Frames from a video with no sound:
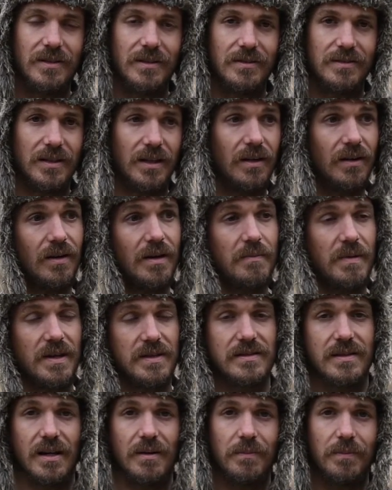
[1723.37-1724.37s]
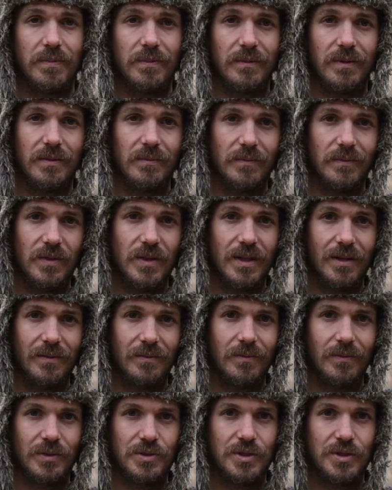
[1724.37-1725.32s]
say, oh, I messed up, and,